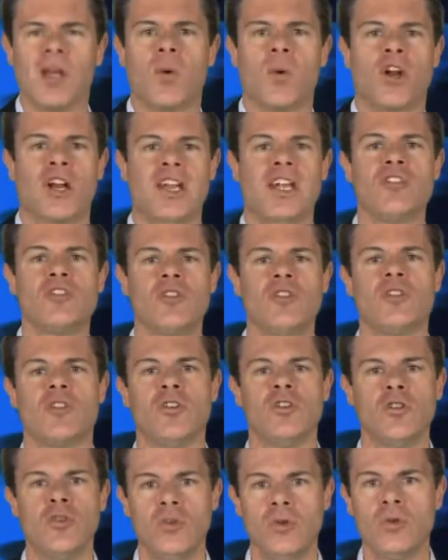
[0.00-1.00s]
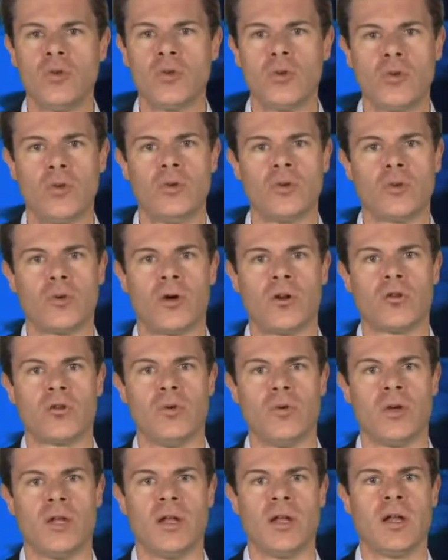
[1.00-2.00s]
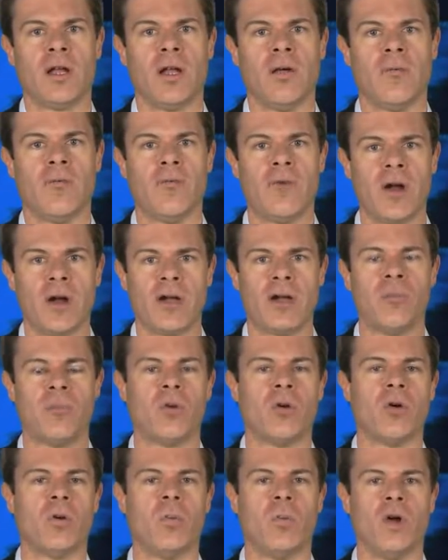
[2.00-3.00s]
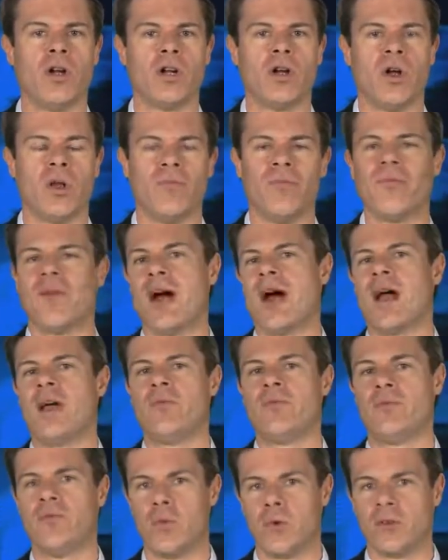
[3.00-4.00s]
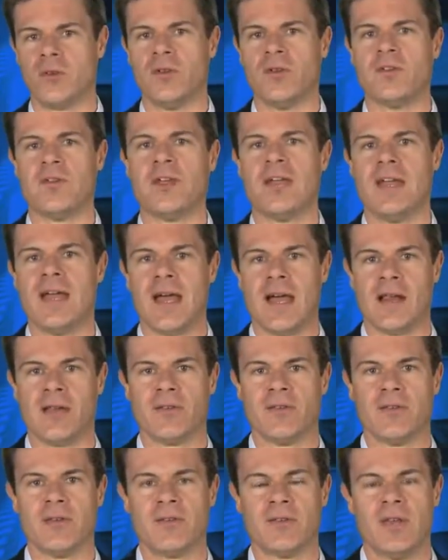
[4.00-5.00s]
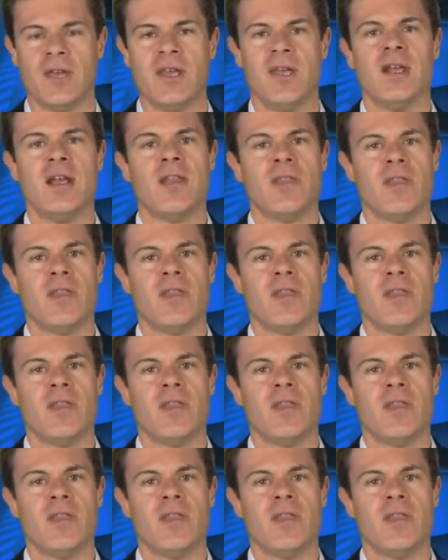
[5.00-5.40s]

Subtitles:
We're going to introduce a new tool to our toolkit, a very important one called Five Forces Analysis.